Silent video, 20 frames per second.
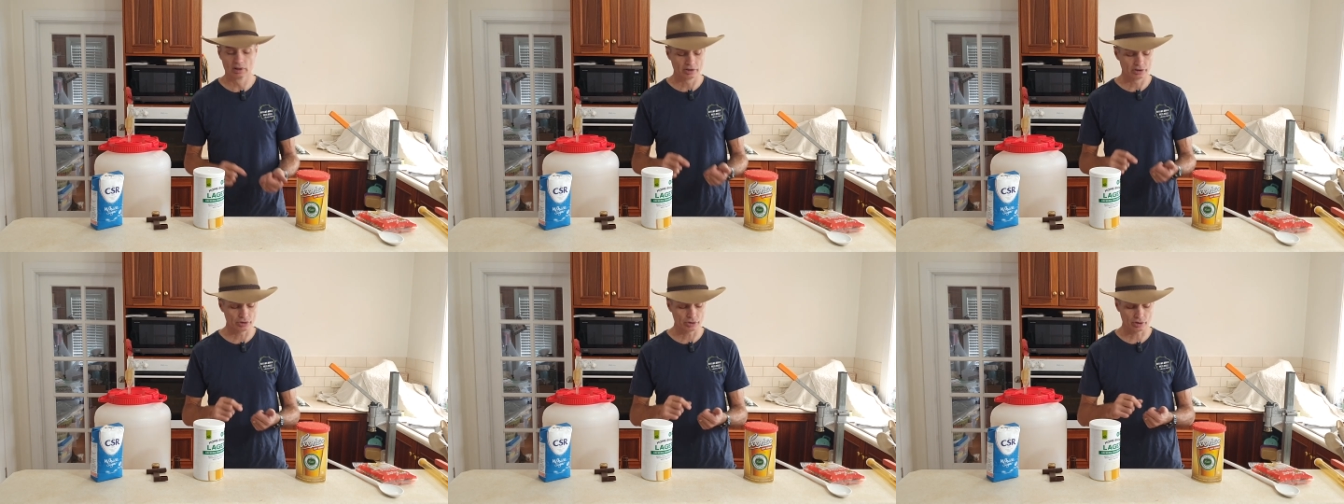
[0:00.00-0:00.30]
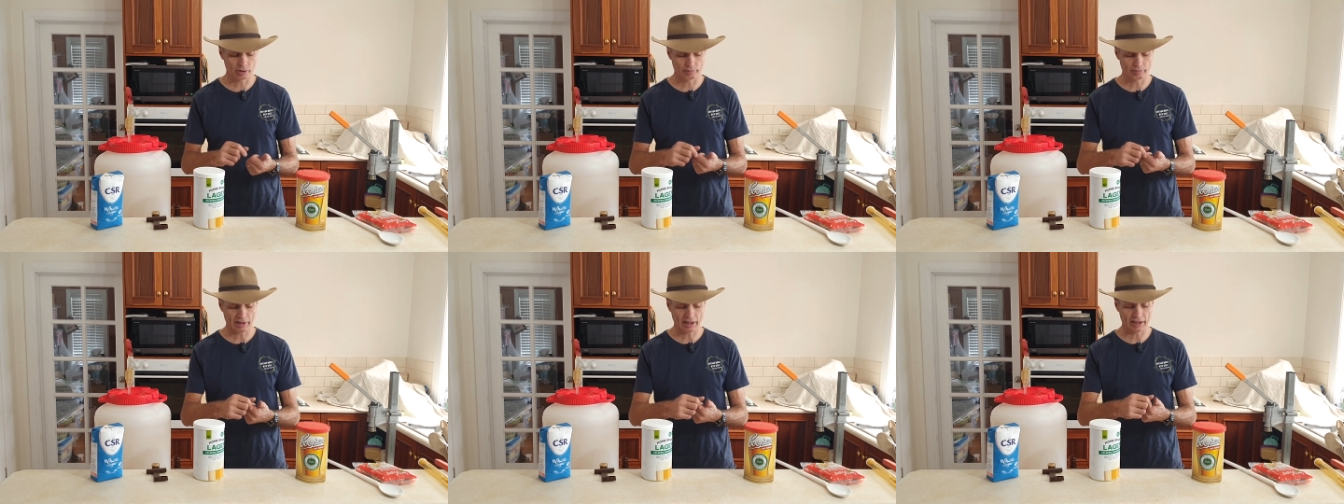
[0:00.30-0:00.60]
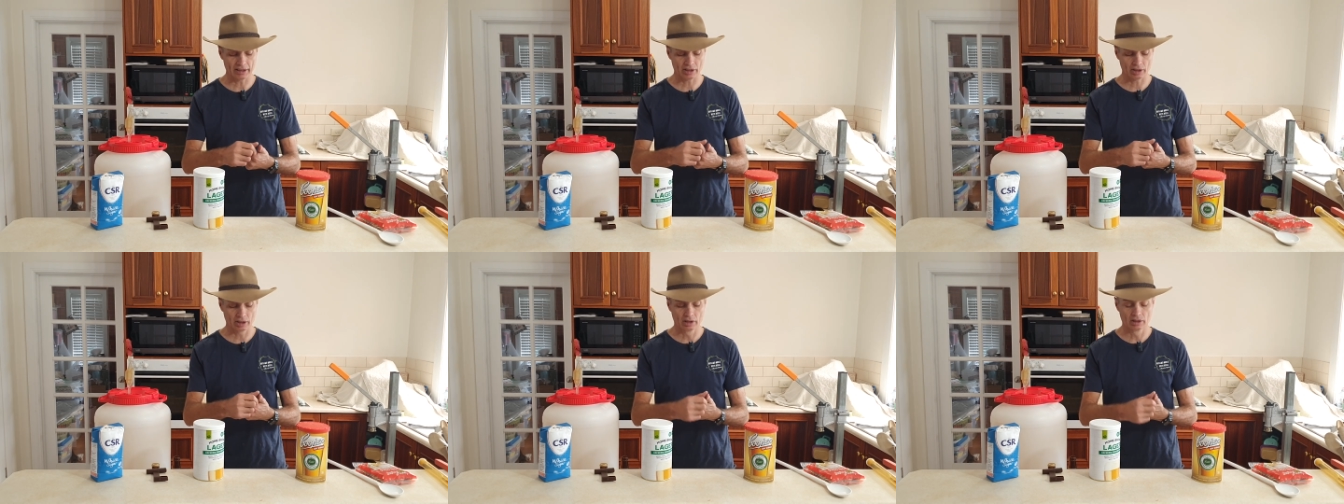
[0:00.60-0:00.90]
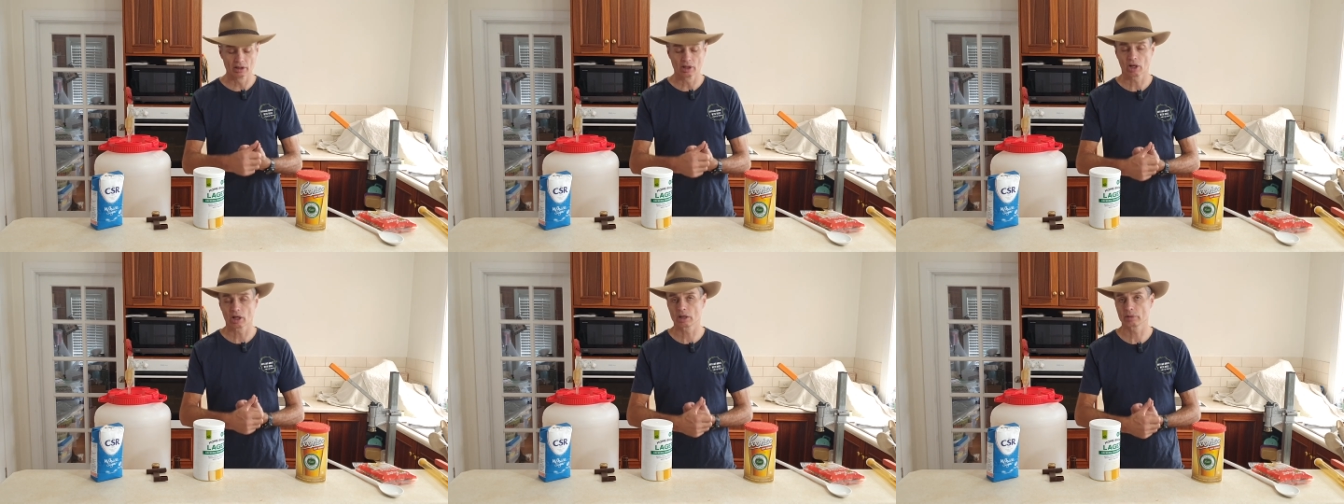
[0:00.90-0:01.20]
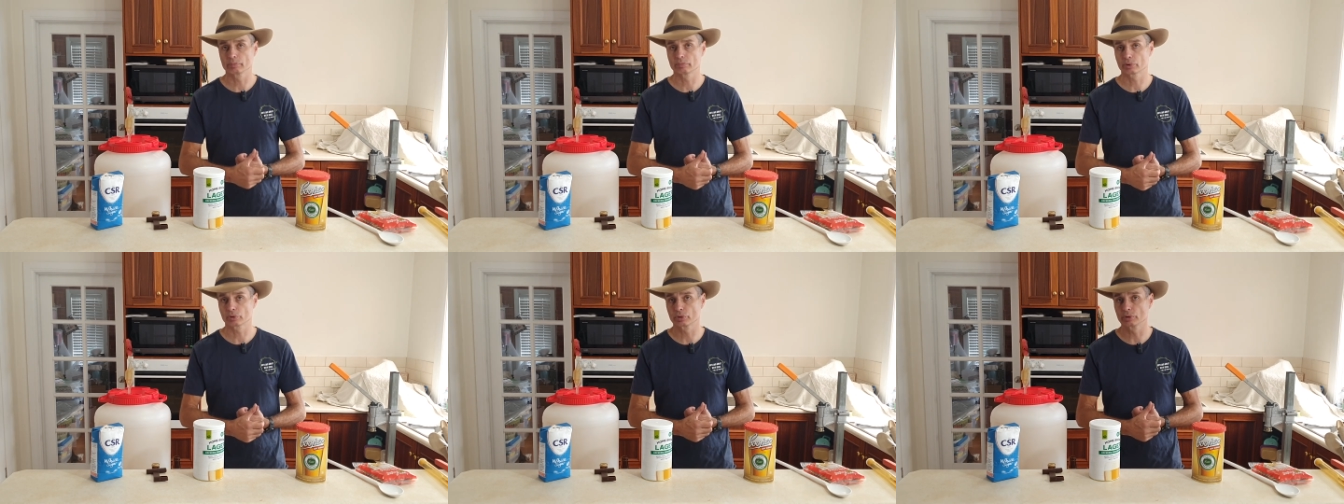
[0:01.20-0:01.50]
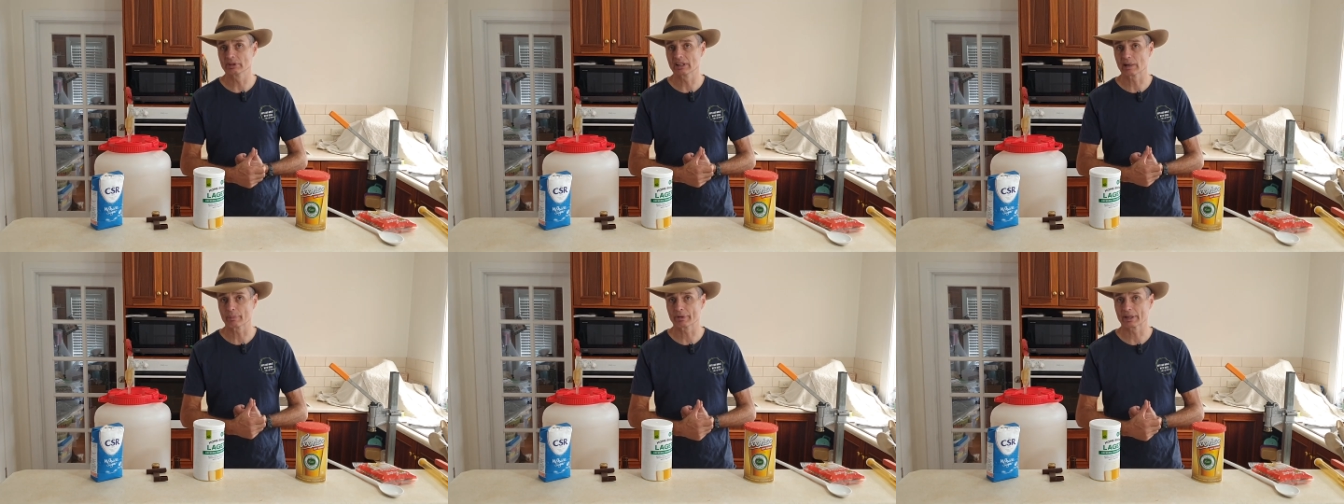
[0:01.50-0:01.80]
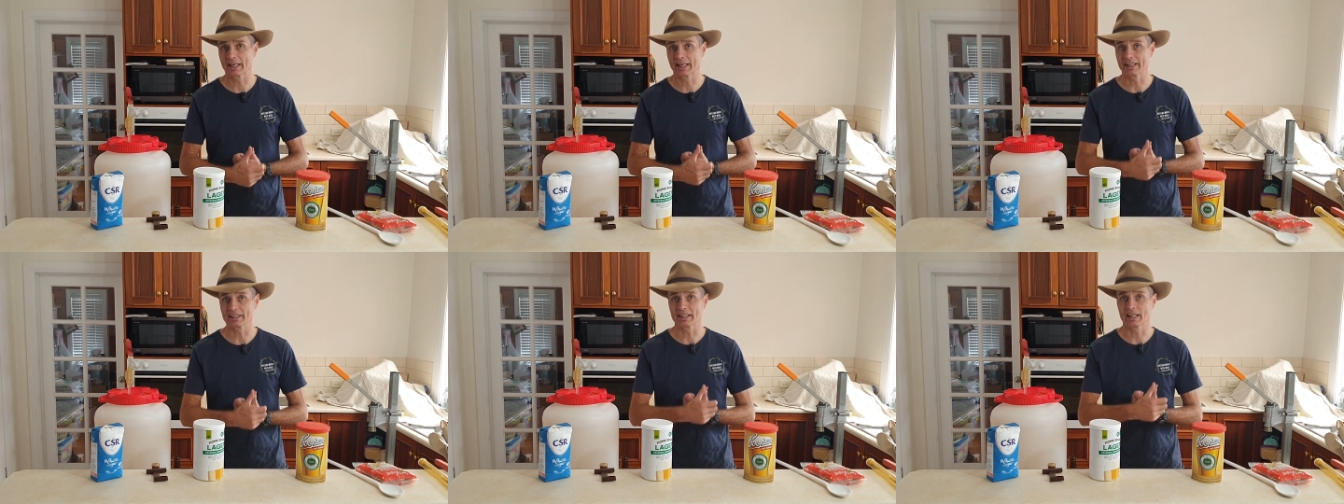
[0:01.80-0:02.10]
You can make homebrew
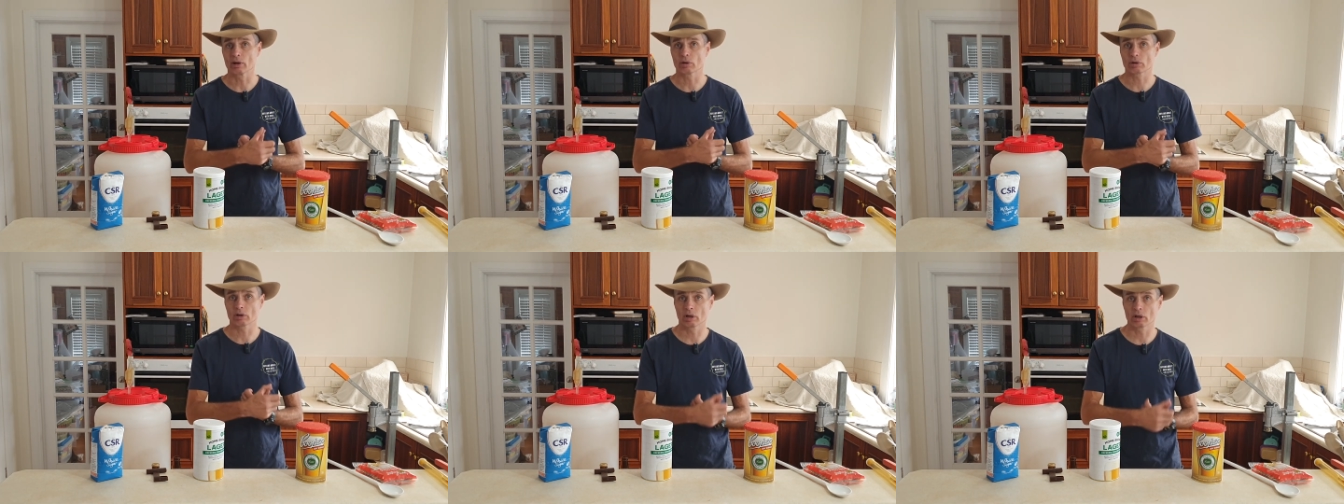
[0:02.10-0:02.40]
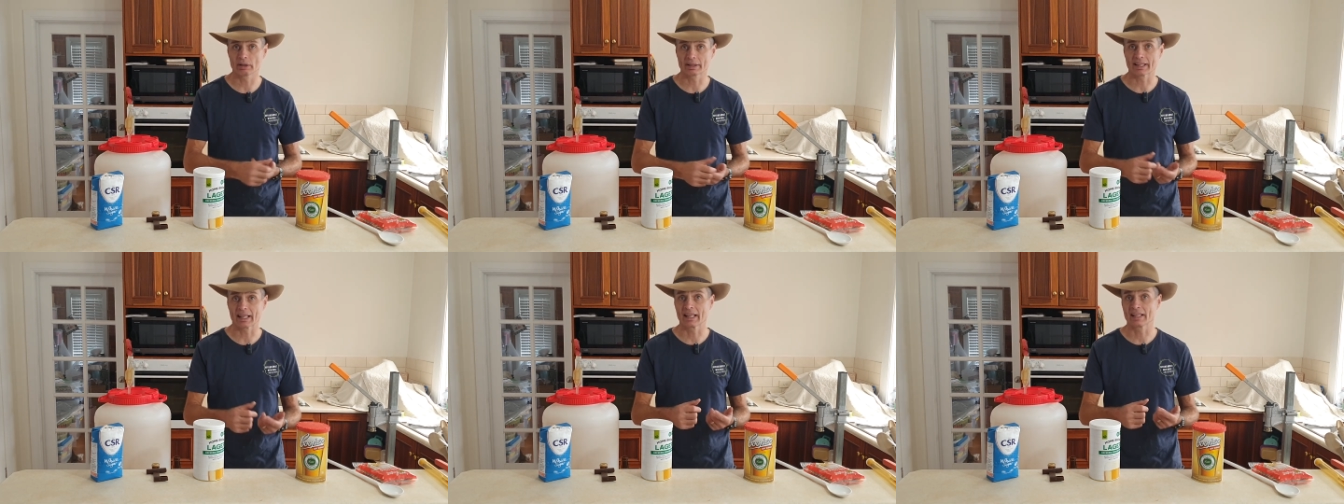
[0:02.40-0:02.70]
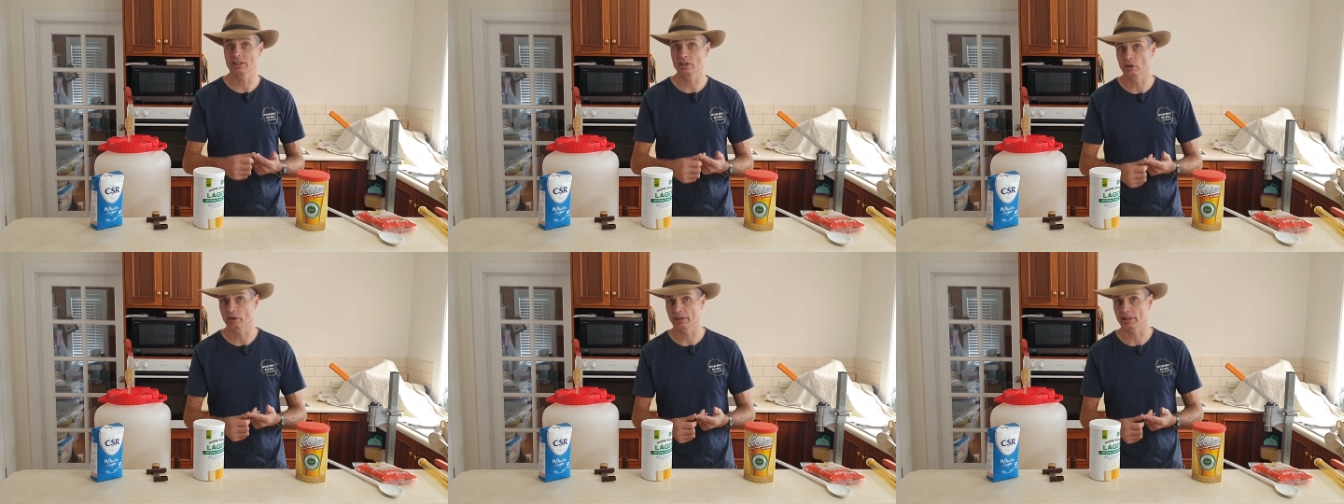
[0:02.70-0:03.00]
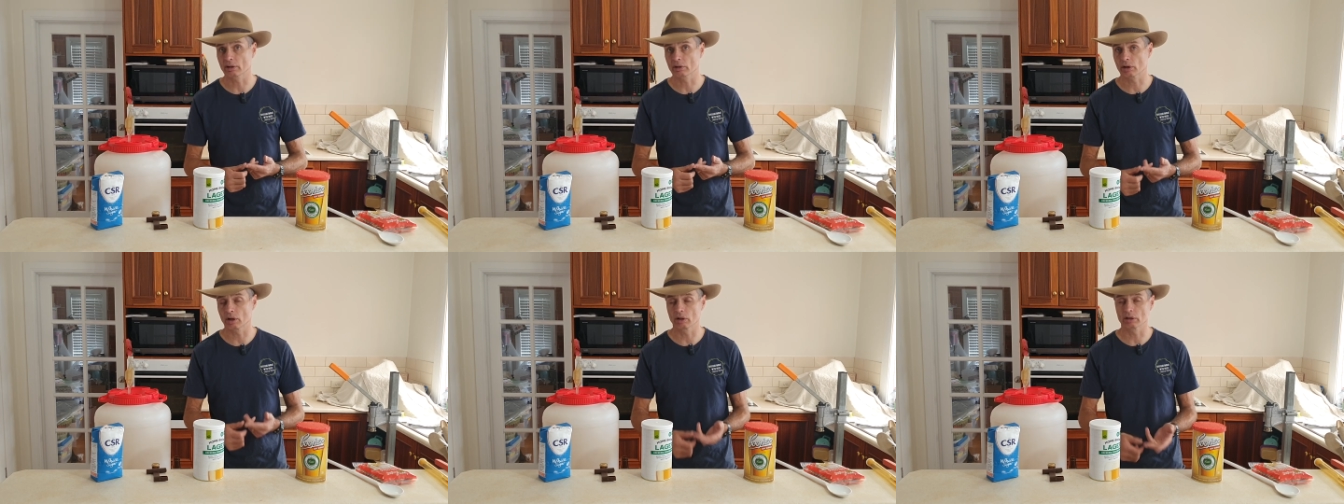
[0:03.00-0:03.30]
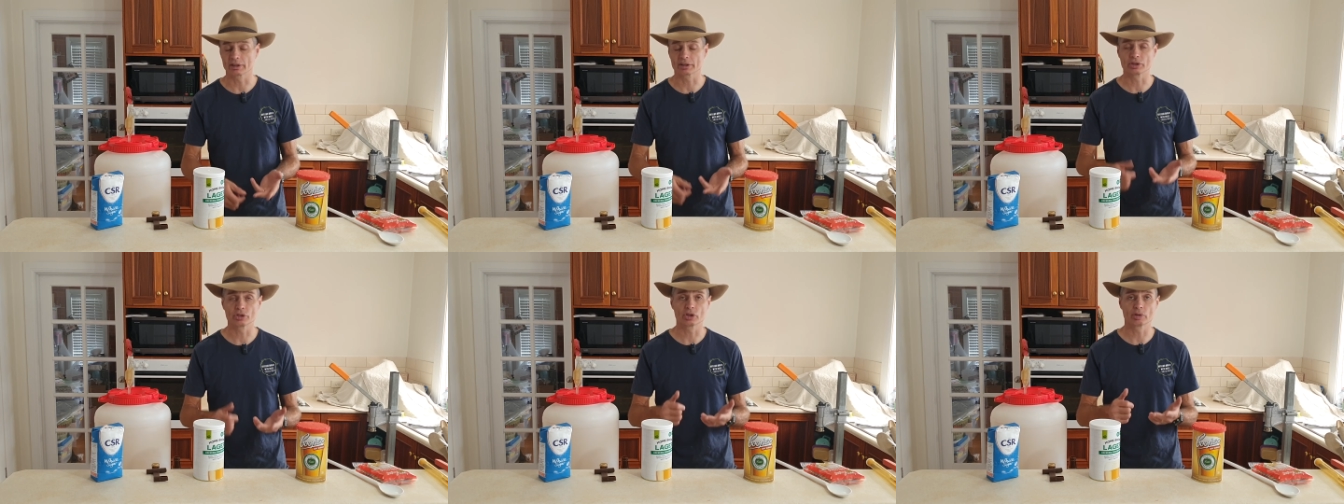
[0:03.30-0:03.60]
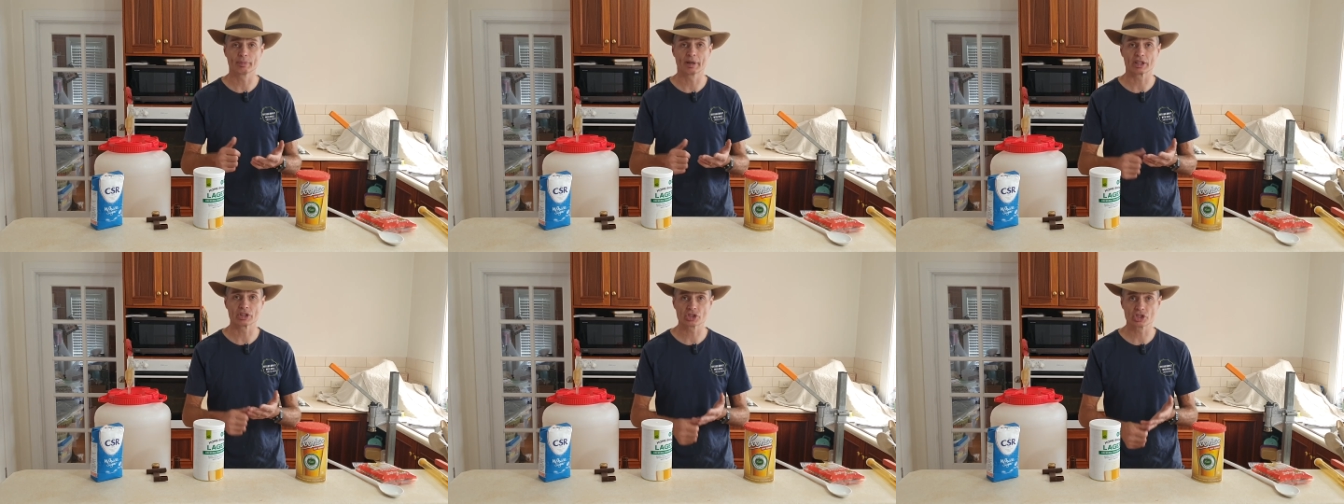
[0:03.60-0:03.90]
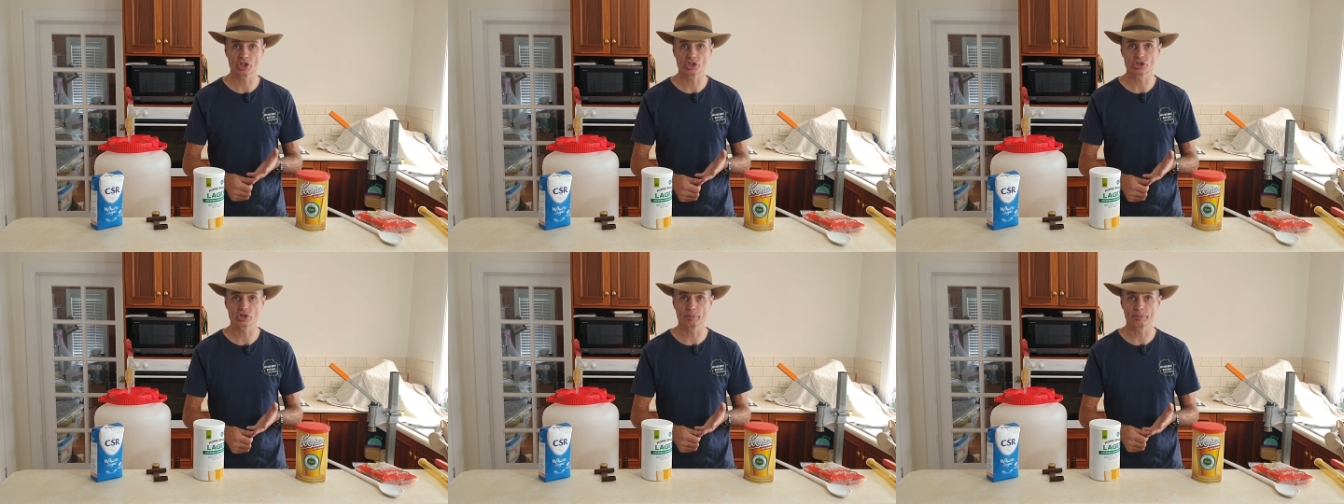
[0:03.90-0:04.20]
lemonade, alcoholic and non-alcoholic. You can make
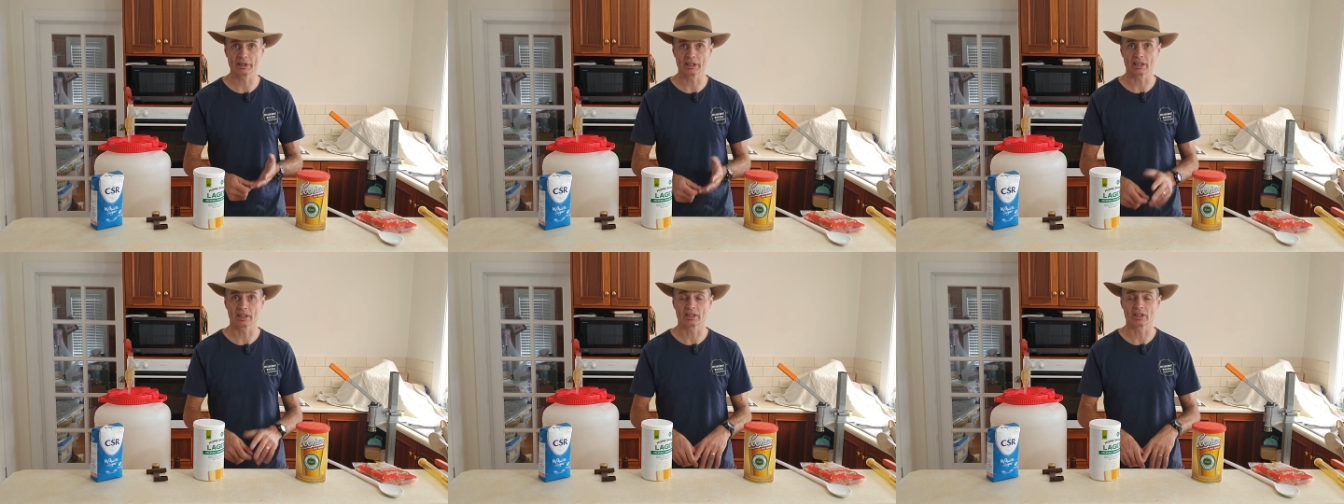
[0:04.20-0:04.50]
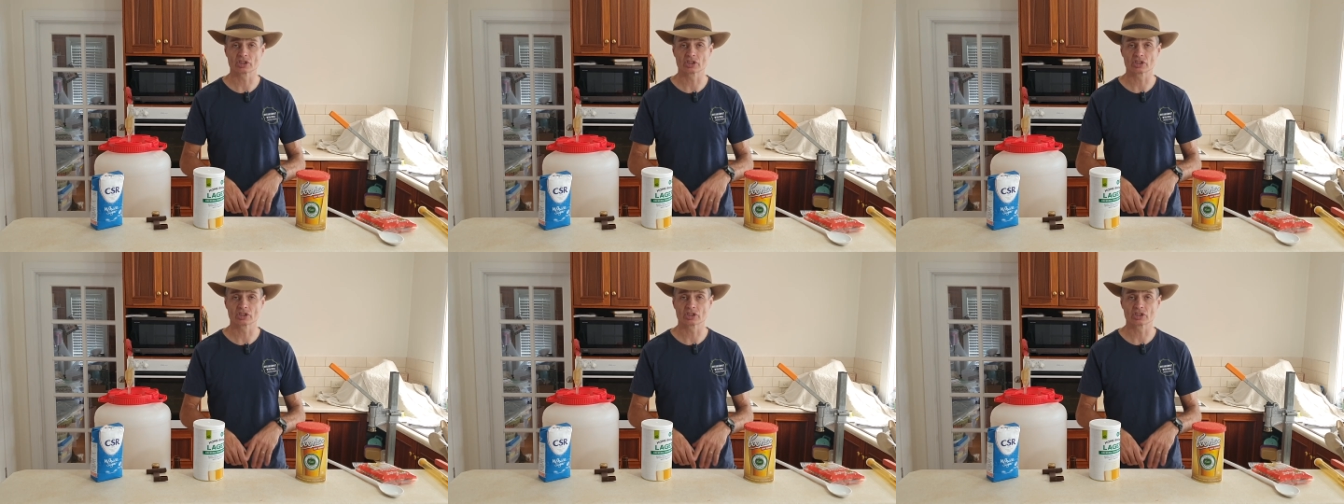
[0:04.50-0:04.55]
ginger beer.